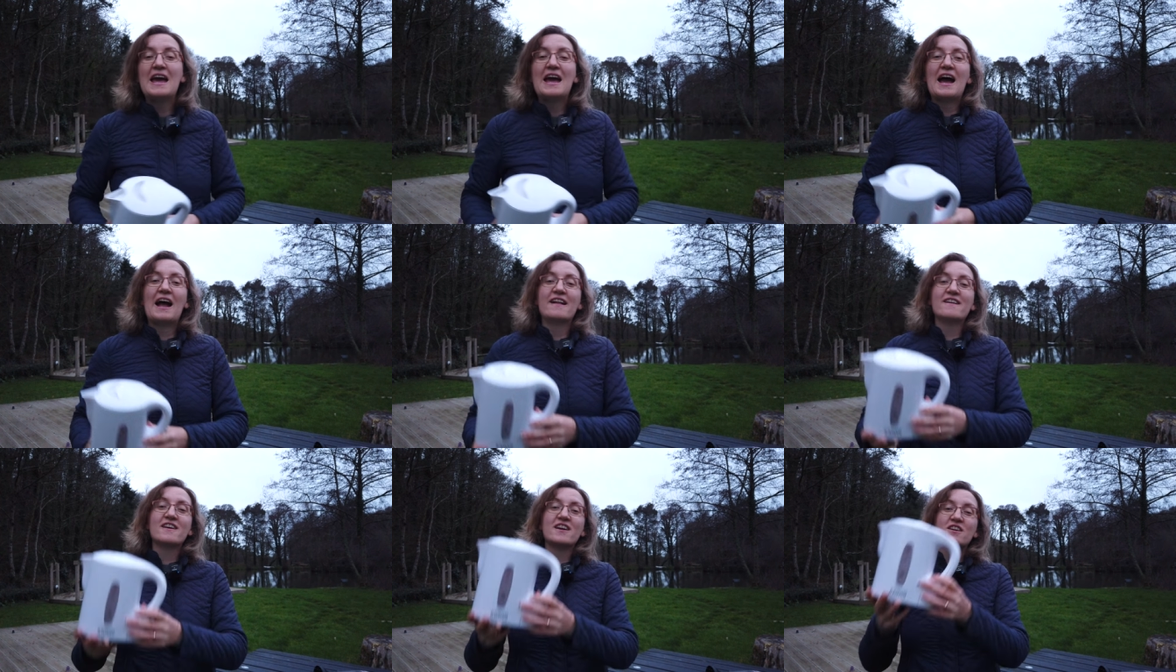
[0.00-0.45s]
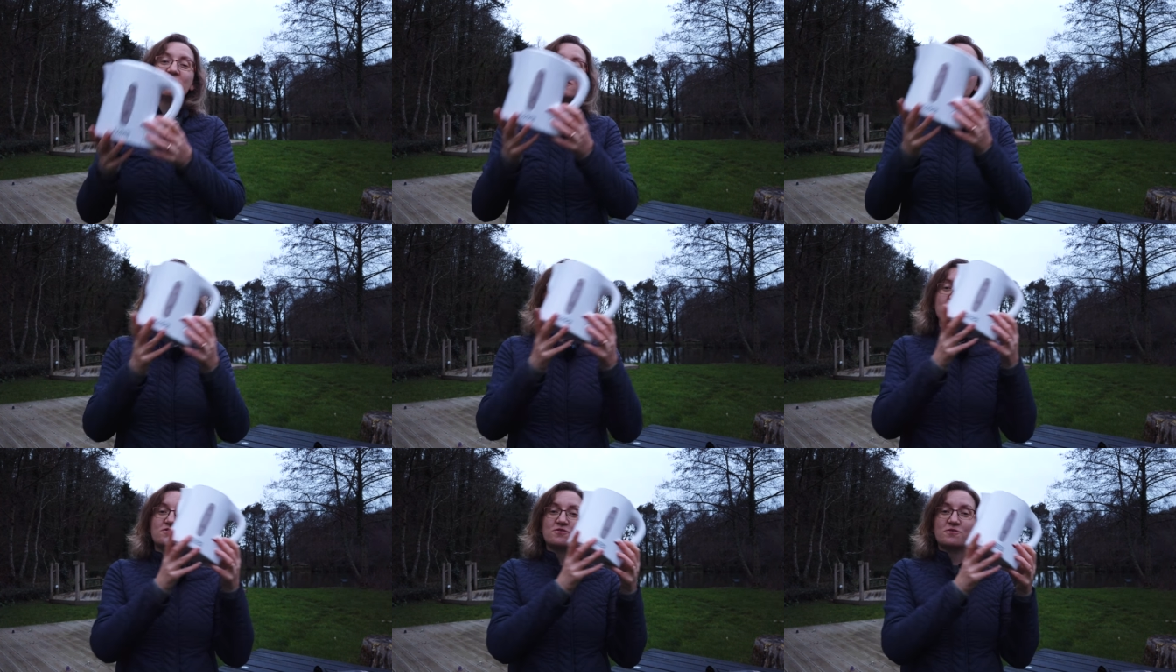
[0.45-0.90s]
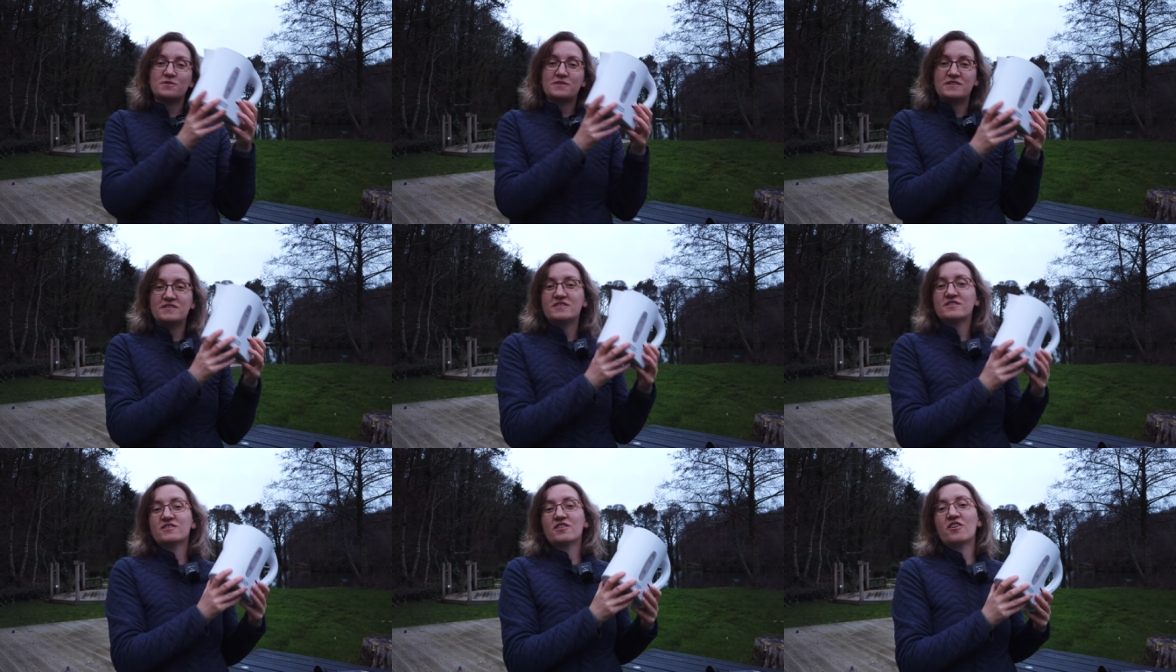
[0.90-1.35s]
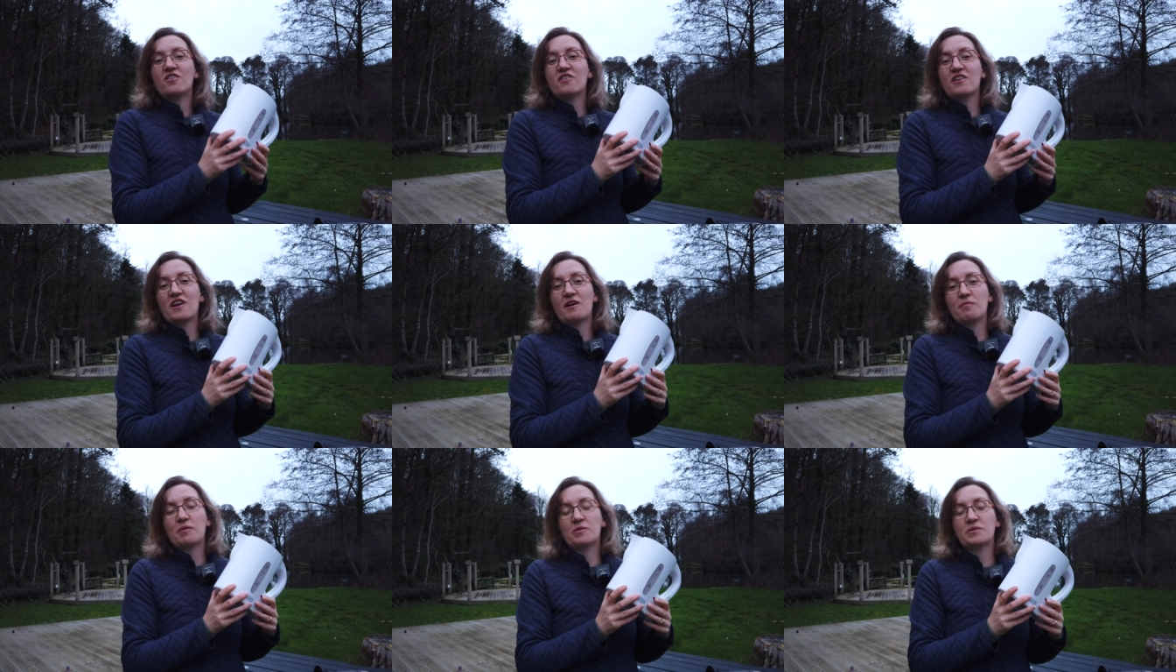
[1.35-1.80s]
And here is the juicy
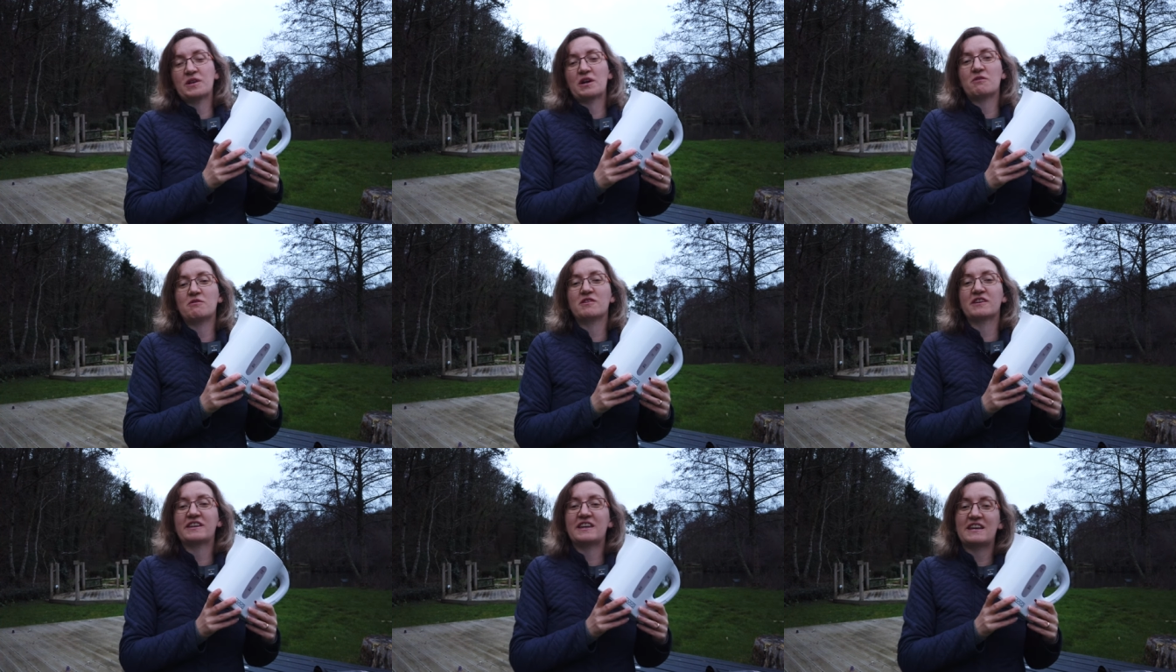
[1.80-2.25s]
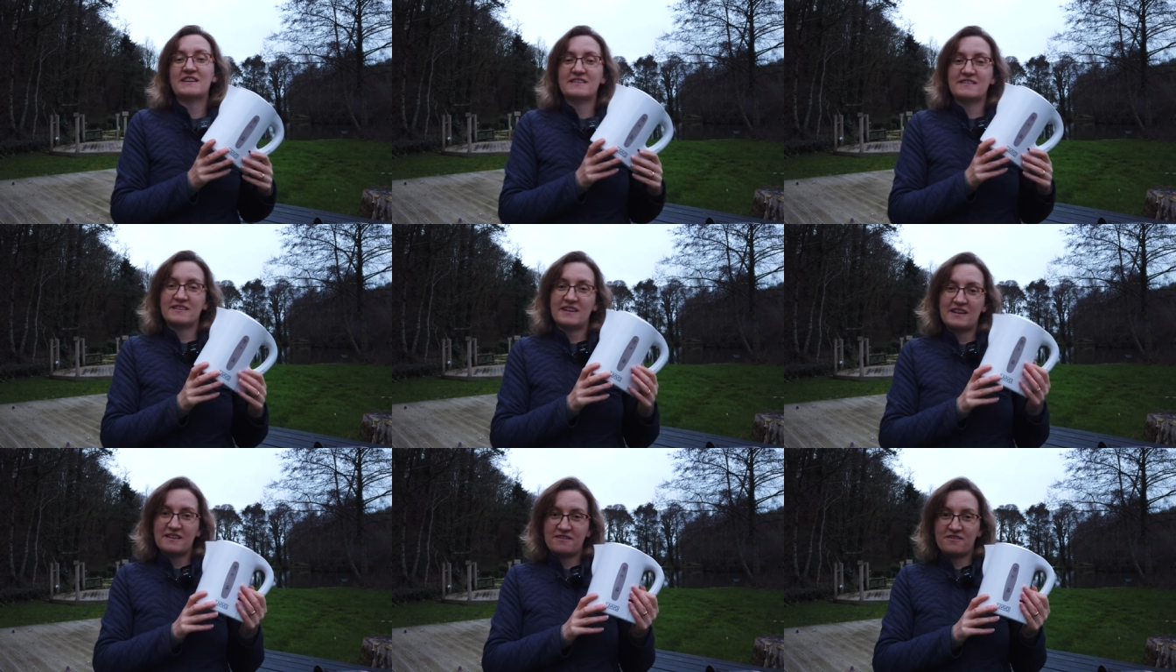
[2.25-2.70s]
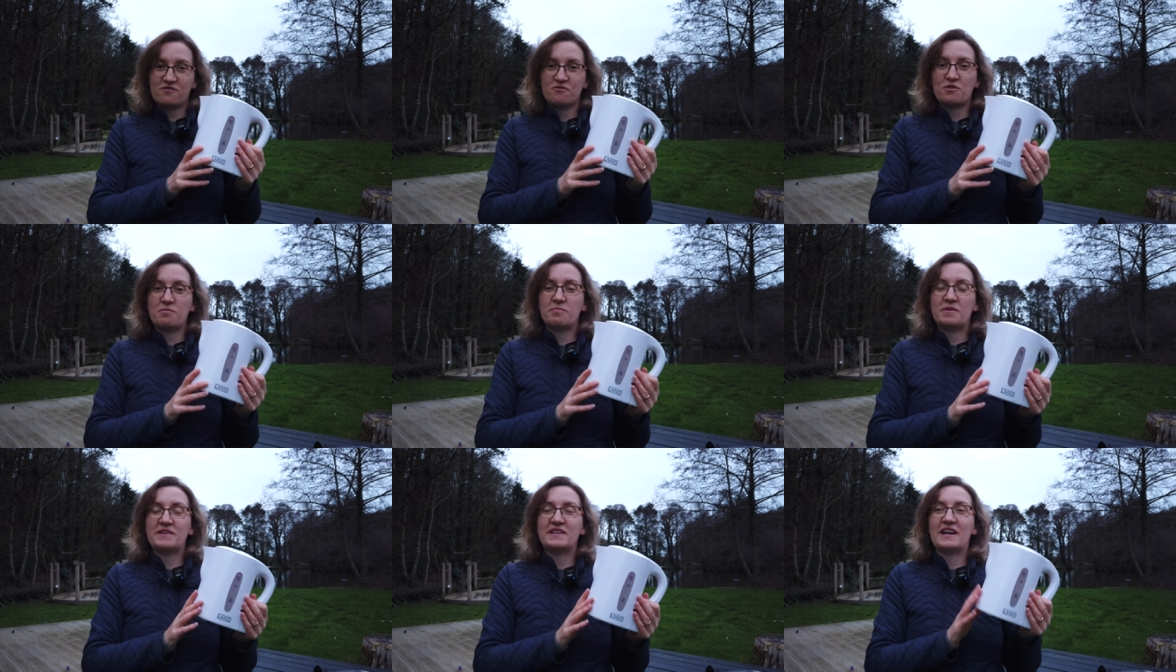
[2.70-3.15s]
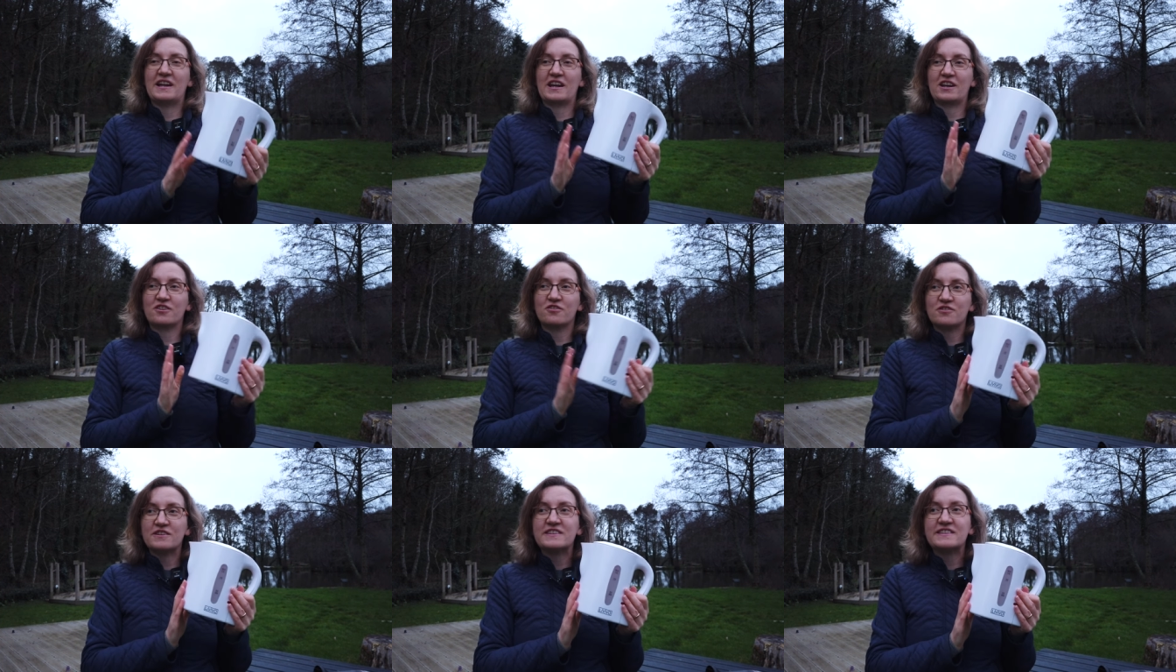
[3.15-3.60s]
story about our guests and tripping
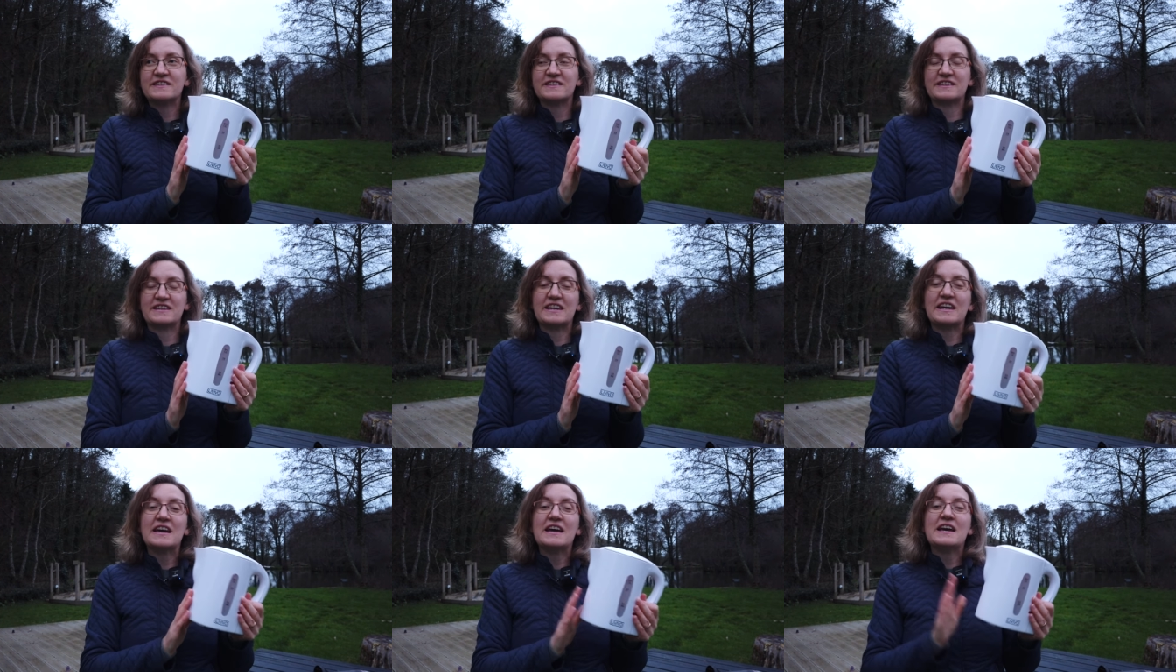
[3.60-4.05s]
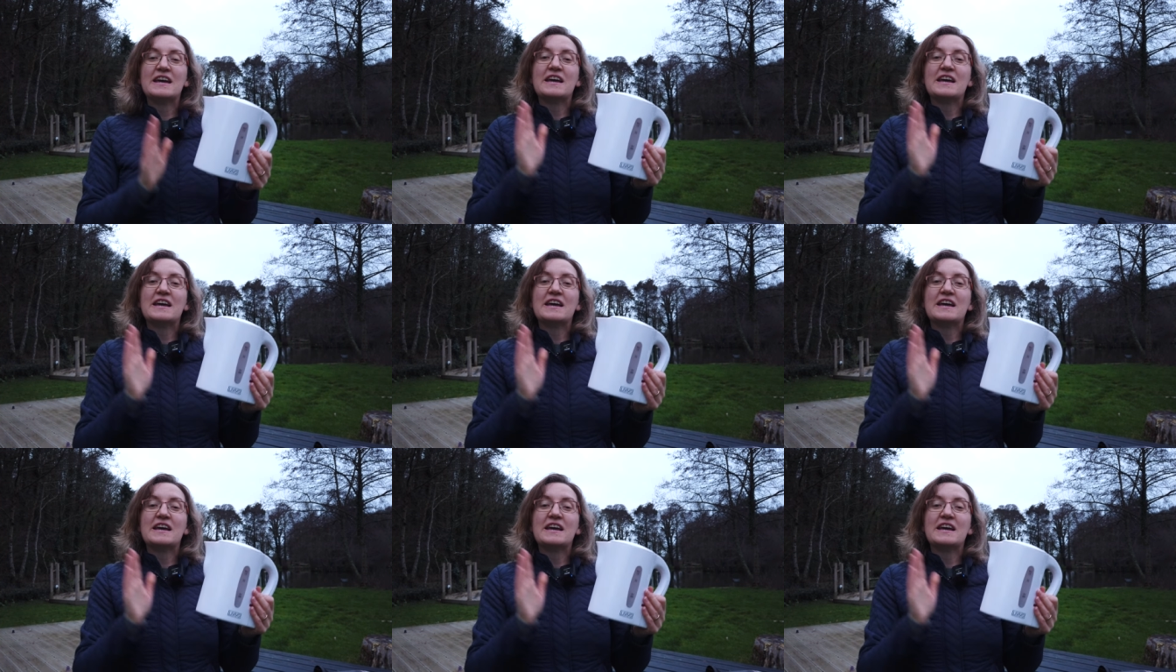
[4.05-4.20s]
electricity.